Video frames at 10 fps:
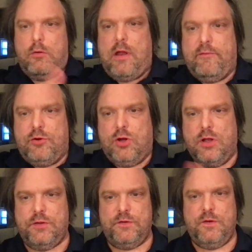
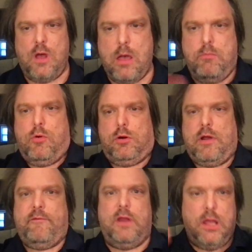Gravitrons. I'm More
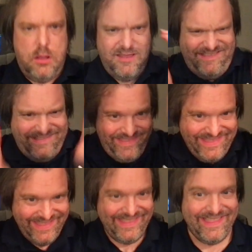Gravity.
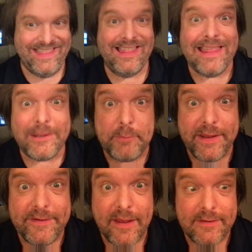Let's play
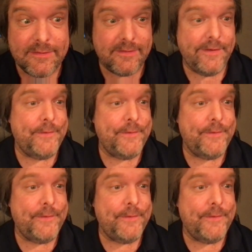chess.